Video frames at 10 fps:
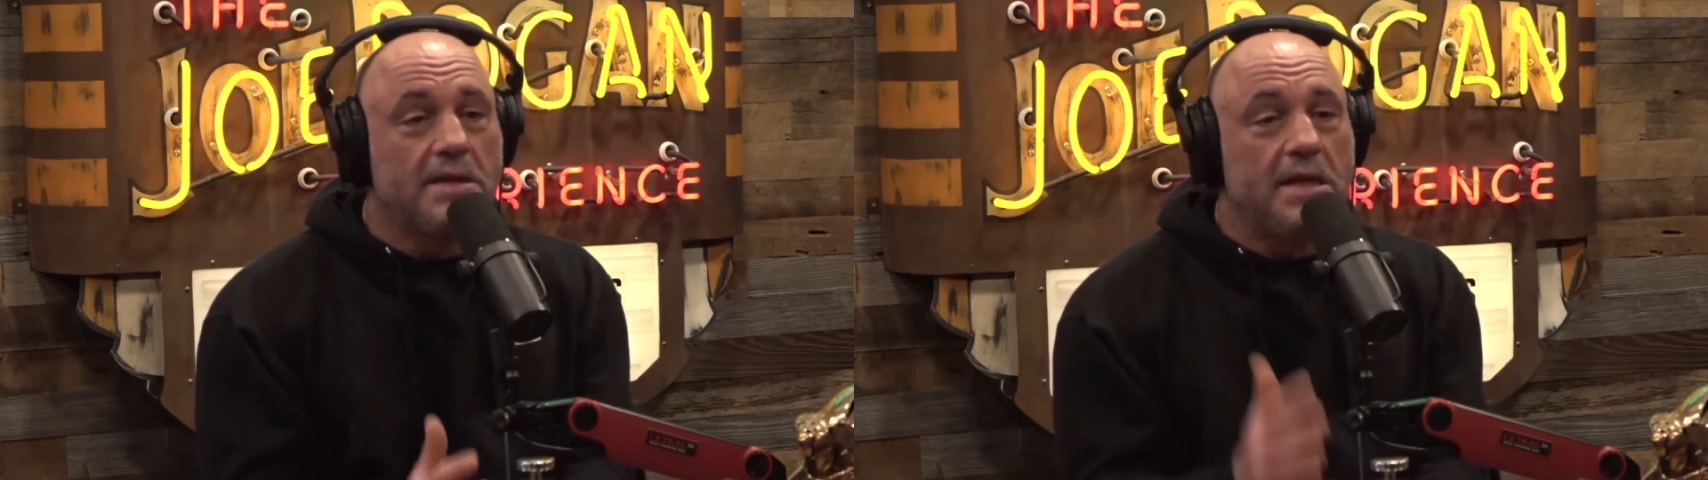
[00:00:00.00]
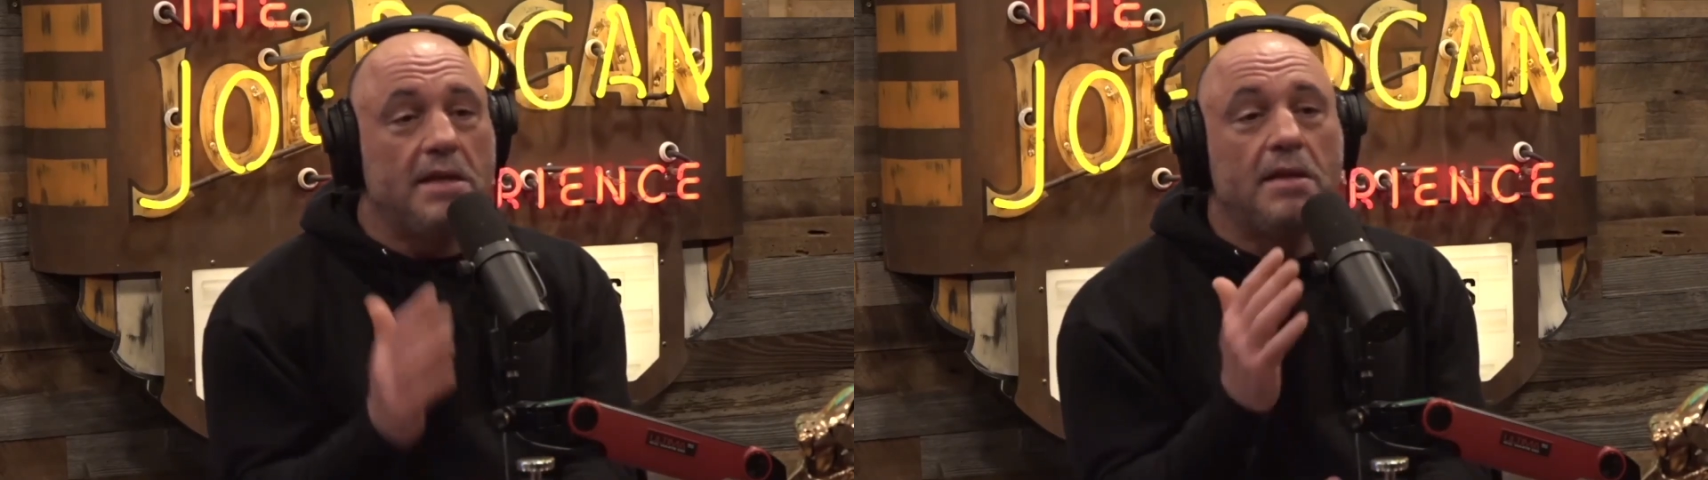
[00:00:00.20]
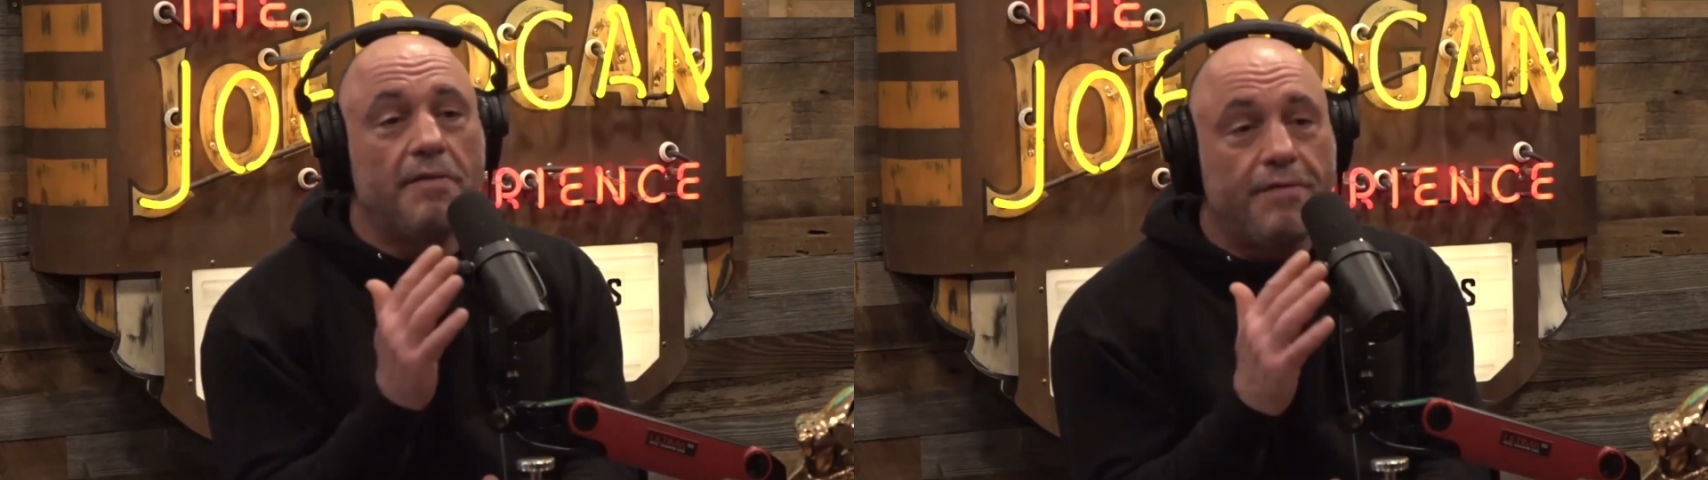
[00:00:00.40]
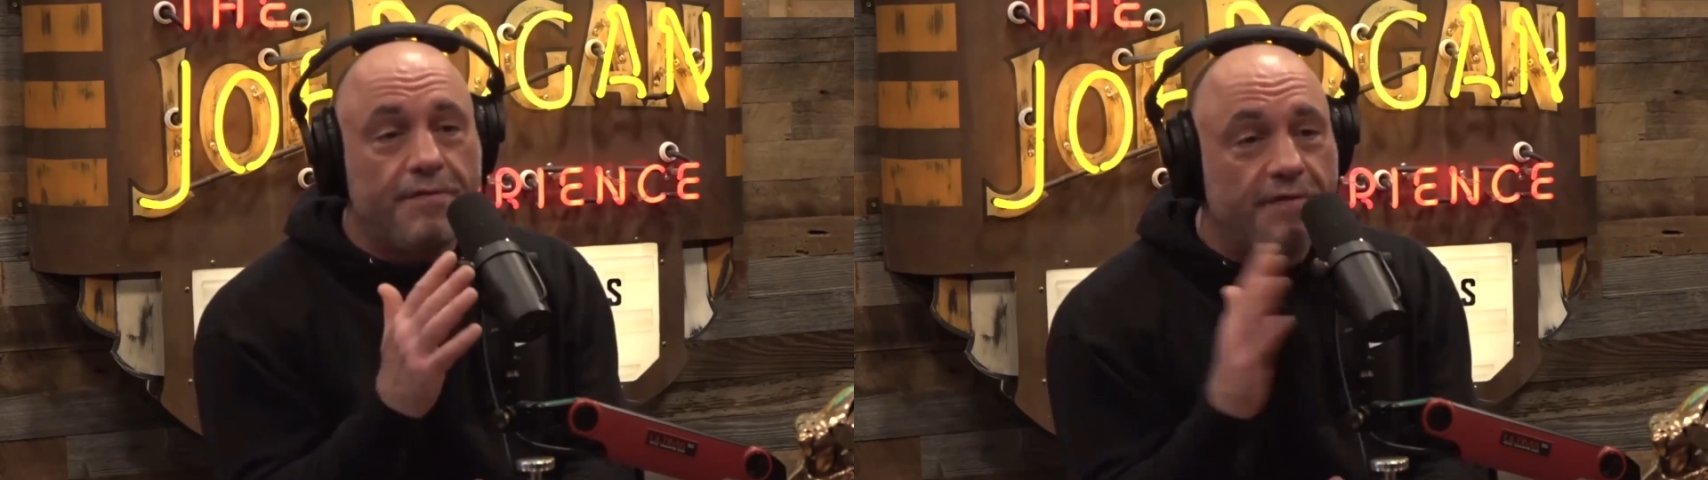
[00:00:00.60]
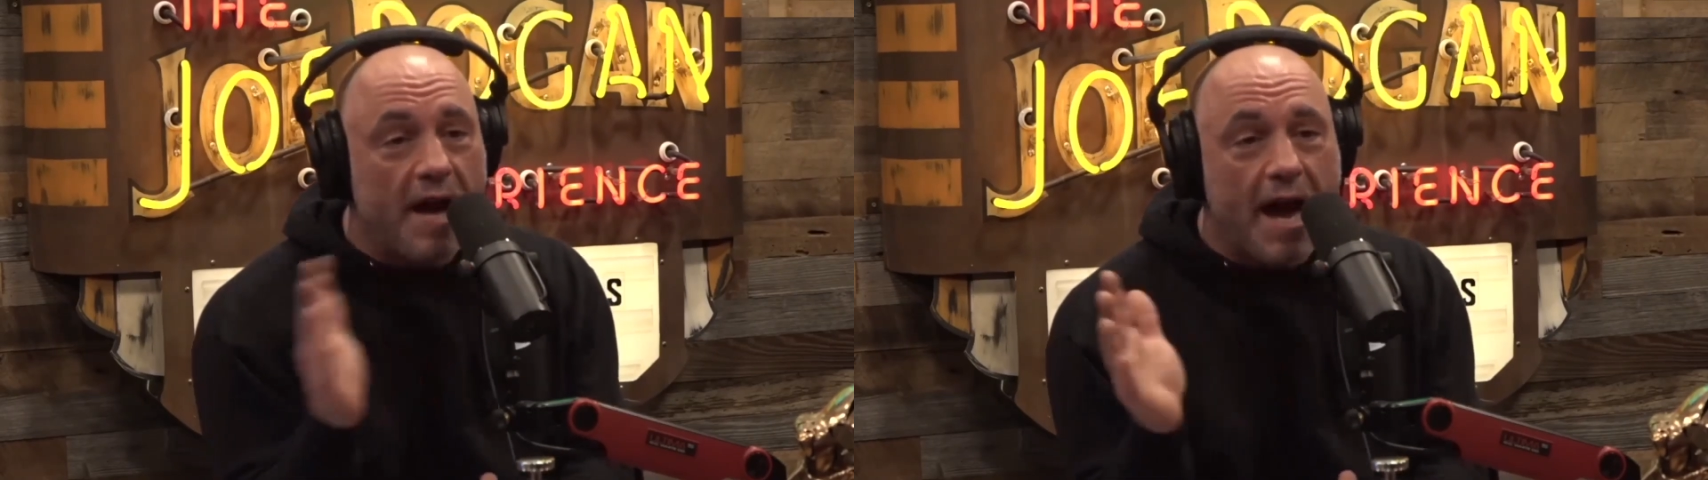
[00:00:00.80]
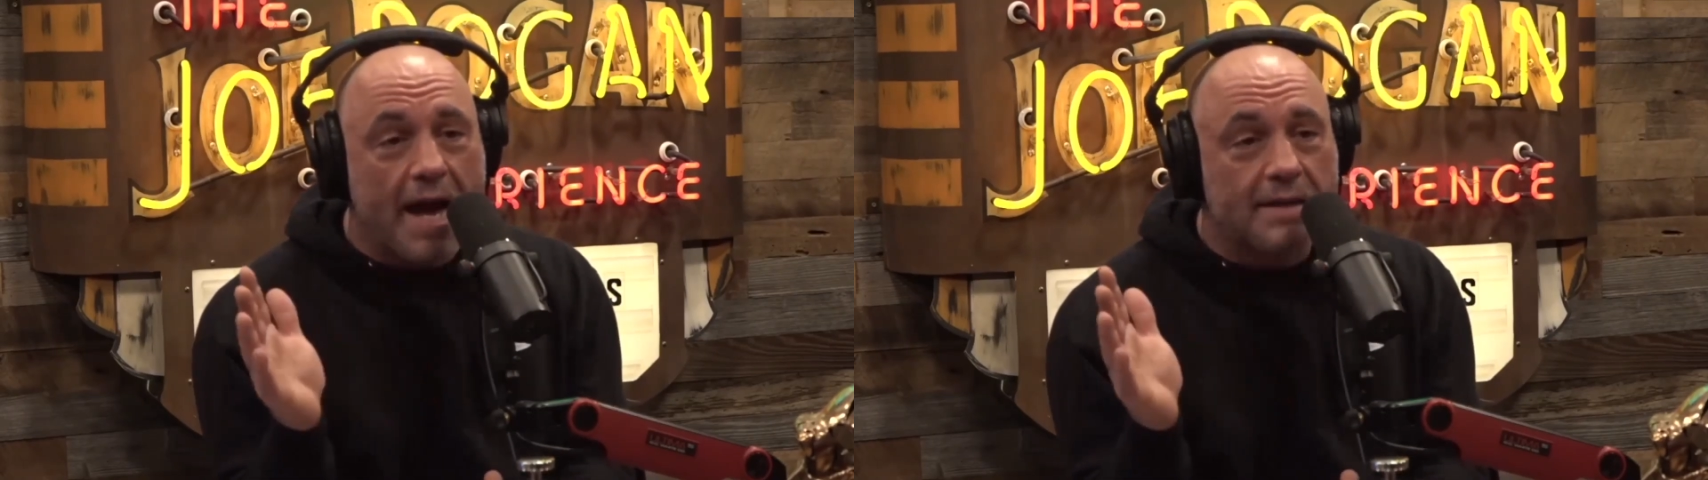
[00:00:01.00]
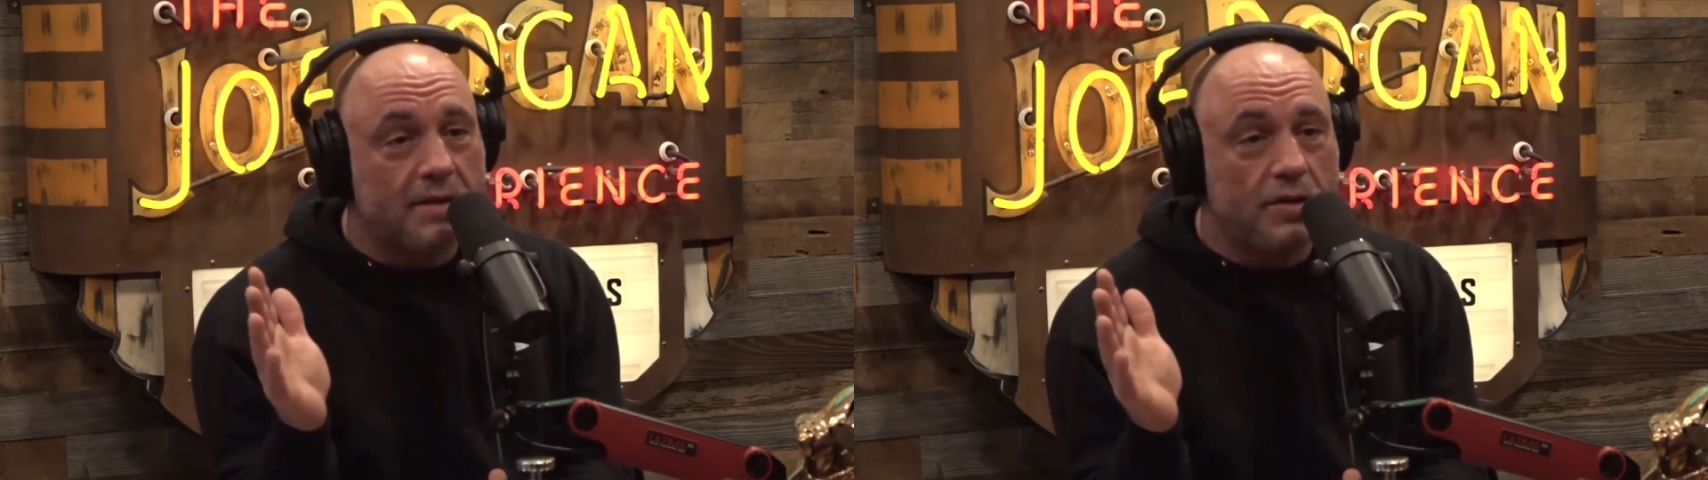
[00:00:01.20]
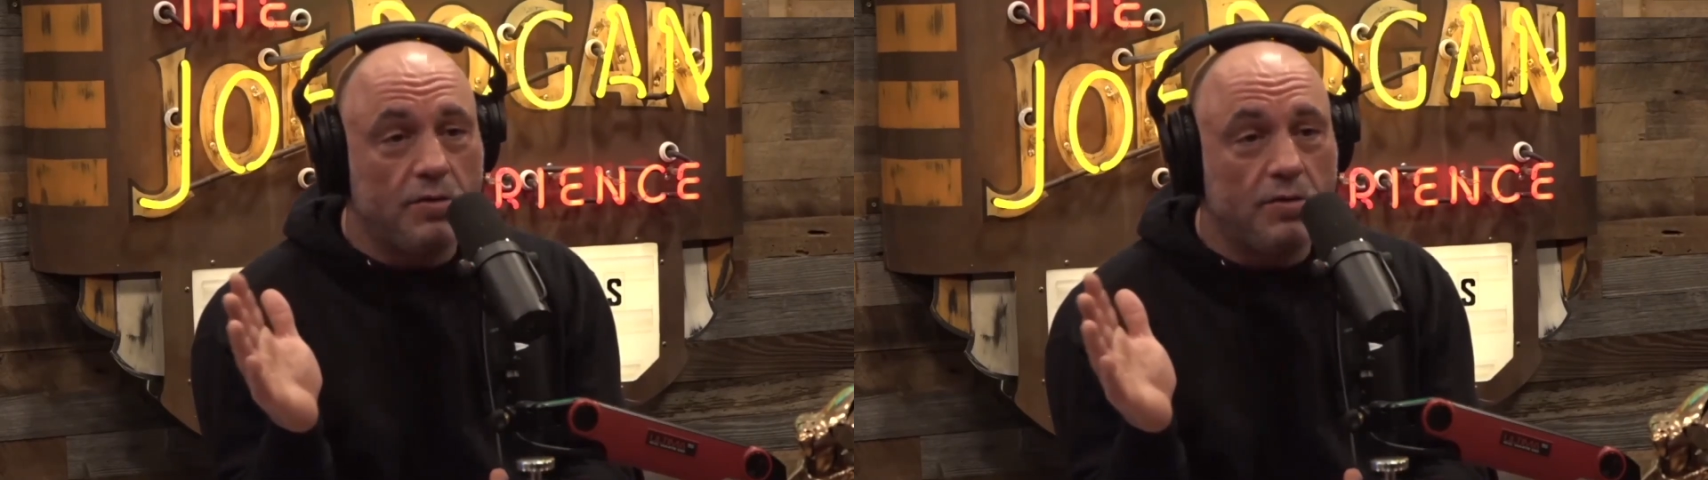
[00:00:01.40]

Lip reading: in the vast